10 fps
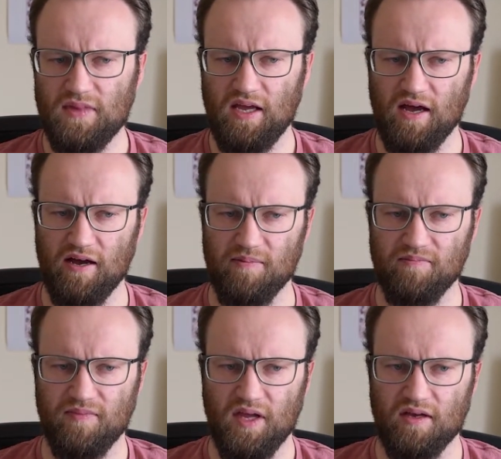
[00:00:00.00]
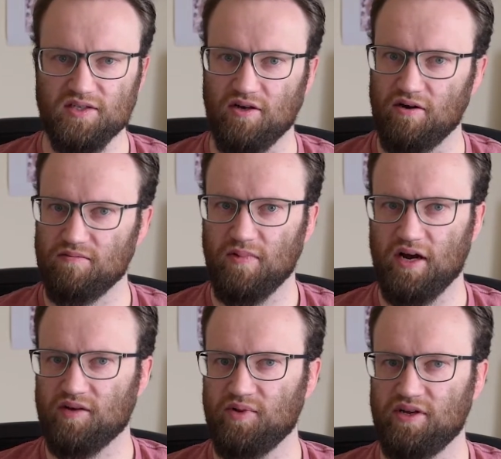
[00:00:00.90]
So
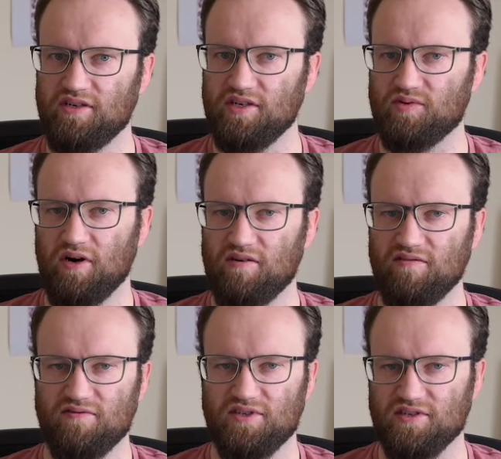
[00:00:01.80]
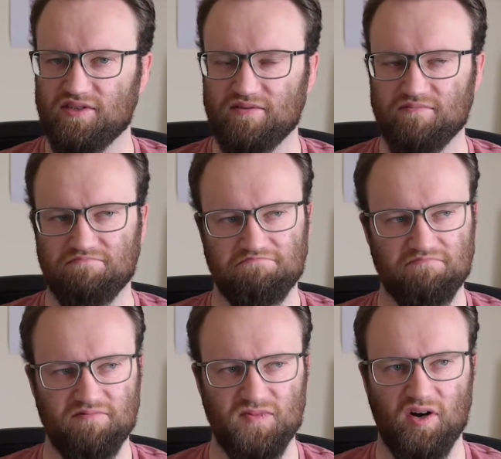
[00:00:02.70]
I completed year 12, just
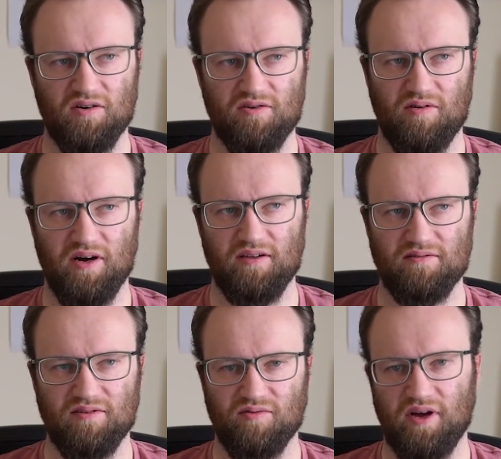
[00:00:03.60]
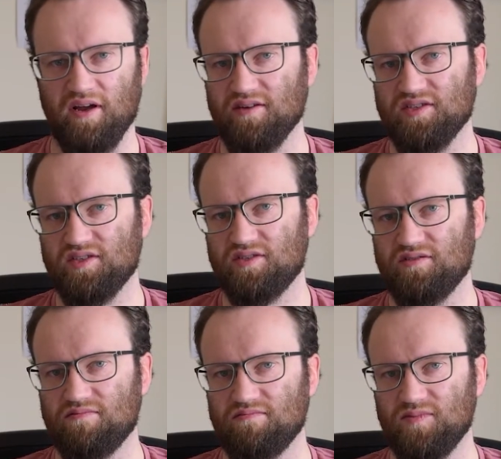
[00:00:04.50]
not quite the way it's
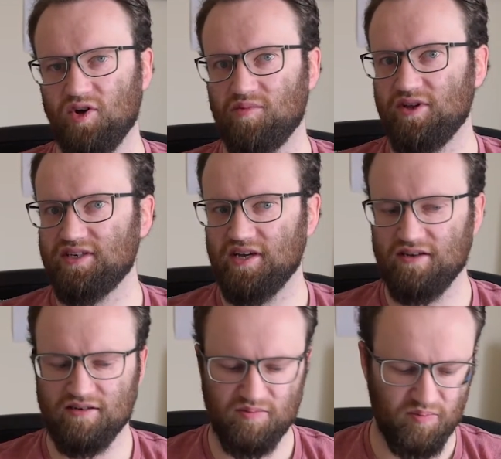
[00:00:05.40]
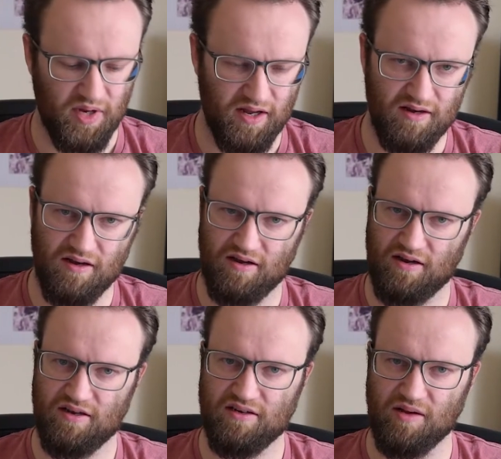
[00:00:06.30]
normally done, but
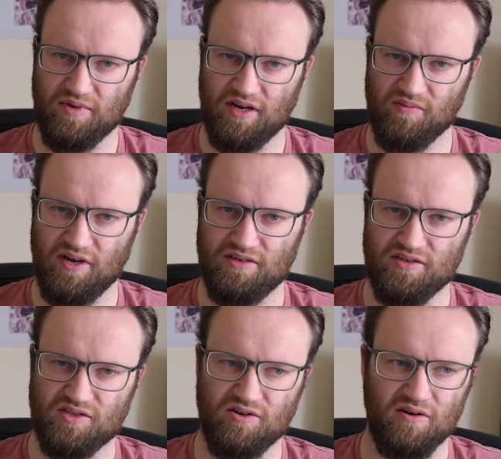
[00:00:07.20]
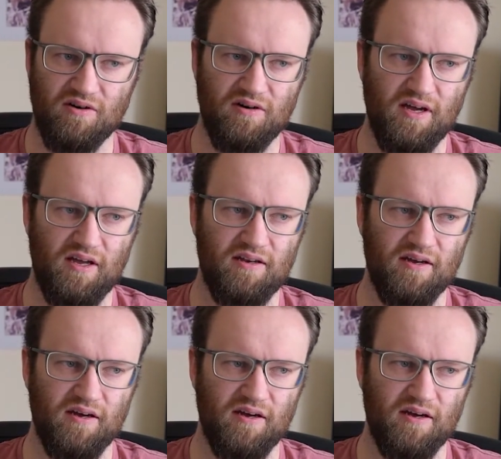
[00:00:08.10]
I ended up getting my inter score and